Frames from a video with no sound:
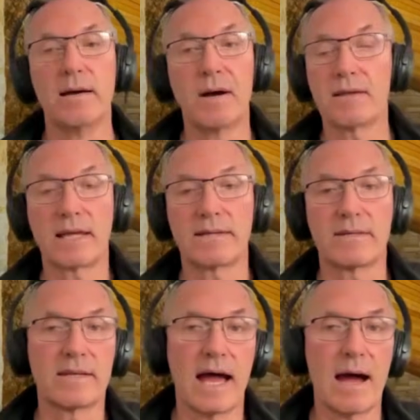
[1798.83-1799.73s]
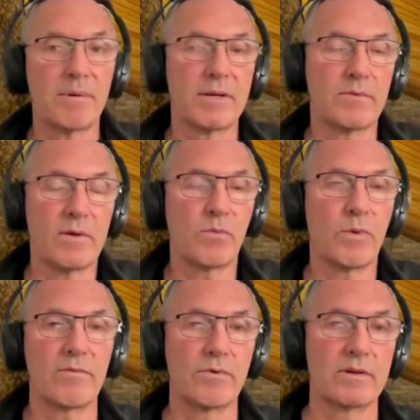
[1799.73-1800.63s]
But that didn't happen. It
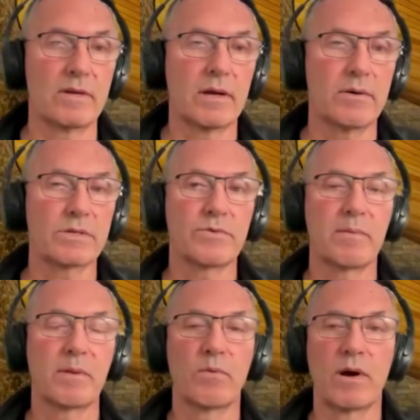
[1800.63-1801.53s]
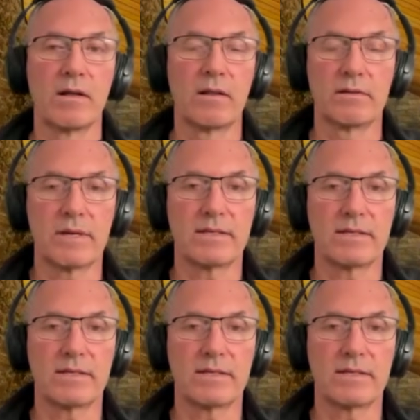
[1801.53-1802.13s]
went, extremely well,